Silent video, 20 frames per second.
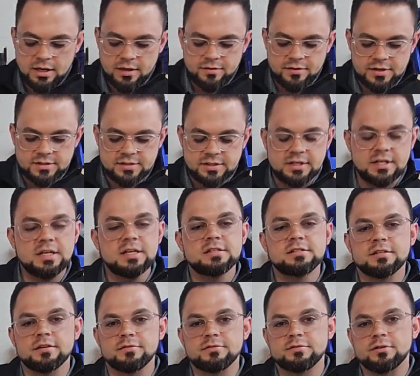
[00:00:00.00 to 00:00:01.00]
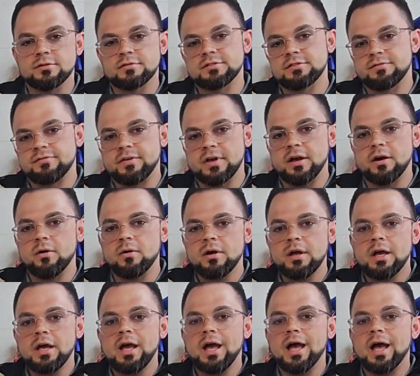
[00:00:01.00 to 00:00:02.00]
this adhesive starts to fail,
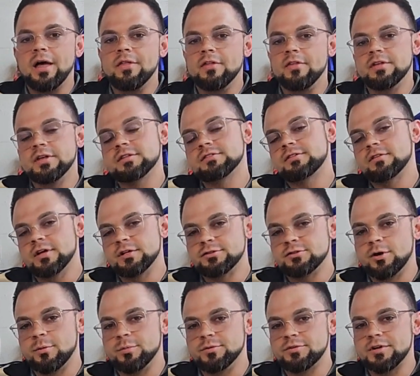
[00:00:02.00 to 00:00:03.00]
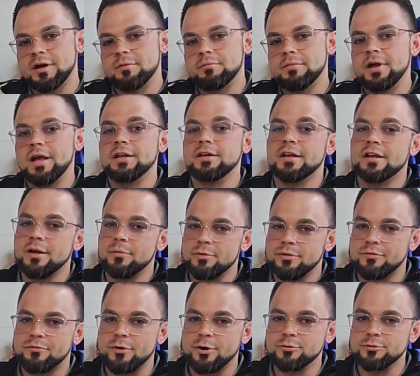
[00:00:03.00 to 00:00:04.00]
and then the insulation opens up, and you end up with
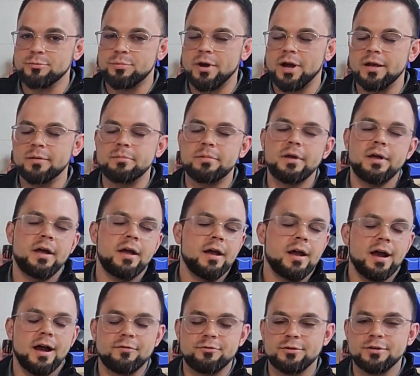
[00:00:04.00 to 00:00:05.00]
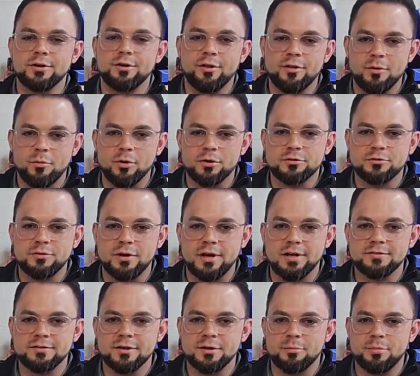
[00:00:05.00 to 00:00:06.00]
a frozen pipe after you did all that work to try and
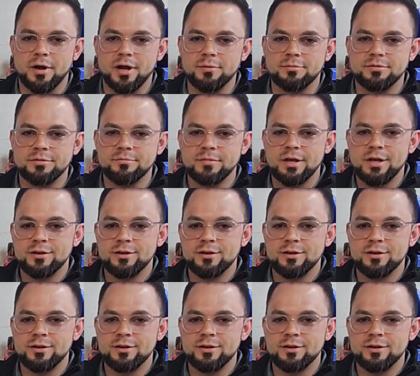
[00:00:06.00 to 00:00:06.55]
insulate your pipes.